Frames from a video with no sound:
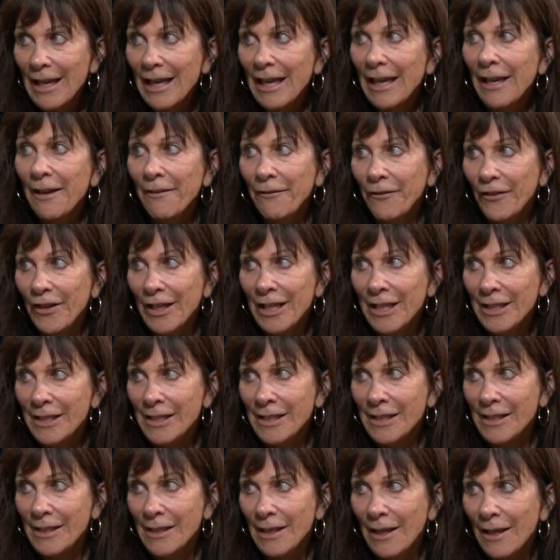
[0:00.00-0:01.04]
if
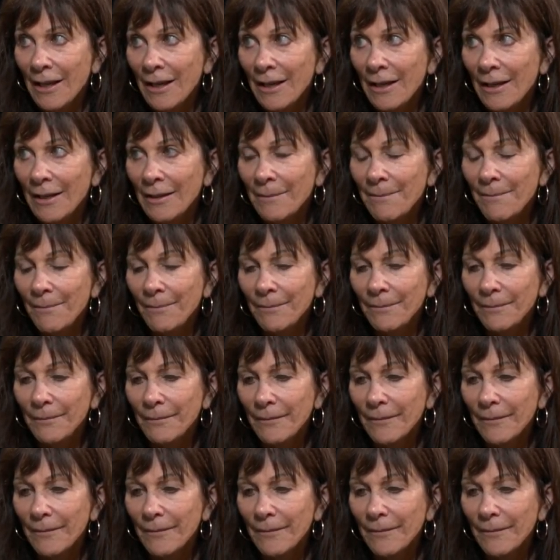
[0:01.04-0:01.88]
it's um,